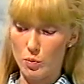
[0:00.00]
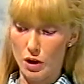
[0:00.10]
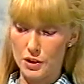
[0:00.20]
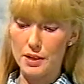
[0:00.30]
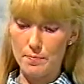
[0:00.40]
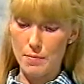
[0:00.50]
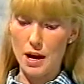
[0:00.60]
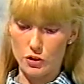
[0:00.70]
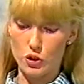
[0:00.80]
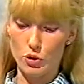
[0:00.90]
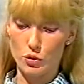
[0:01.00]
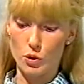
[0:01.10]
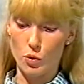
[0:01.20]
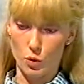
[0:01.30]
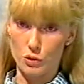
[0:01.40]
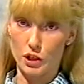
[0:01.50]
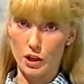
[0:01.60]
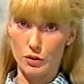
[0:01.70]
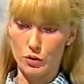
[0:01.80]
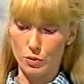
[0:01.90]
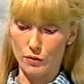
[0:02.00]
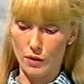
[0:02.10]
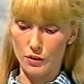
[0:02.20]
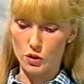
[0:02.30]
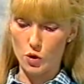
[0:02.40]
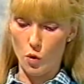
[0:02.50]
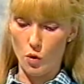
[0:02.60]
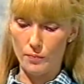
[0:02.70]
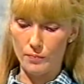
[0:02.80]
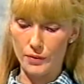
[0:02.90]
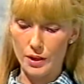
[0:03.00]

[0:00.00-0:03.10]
it was much too tall to go through the front door.